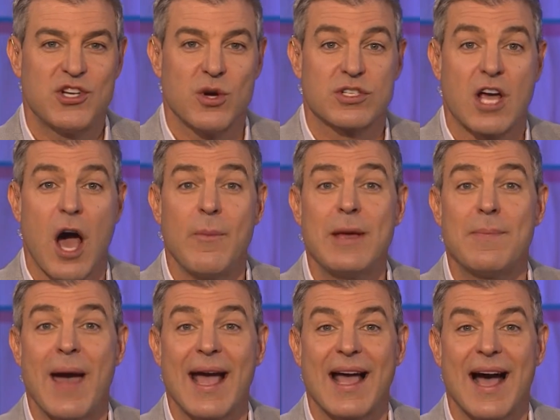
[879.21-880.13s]
shows coming
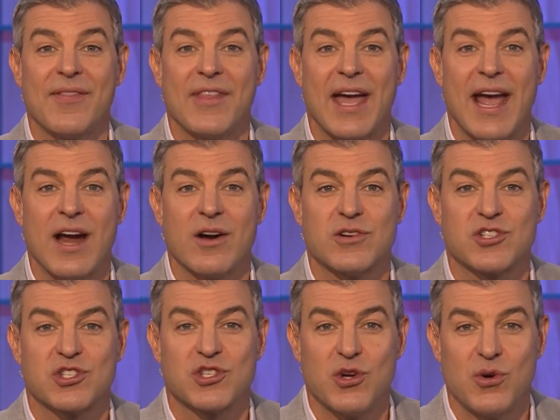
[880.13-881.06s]
back on the air
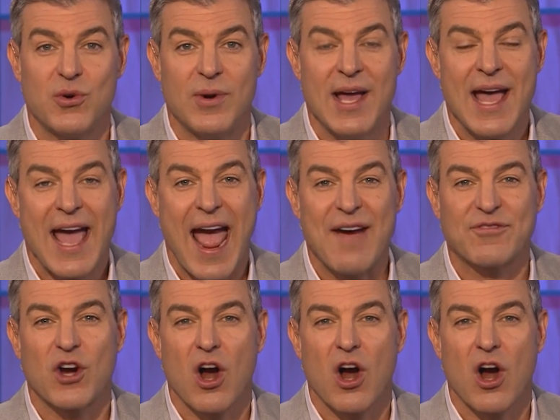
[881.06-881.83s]
soon. After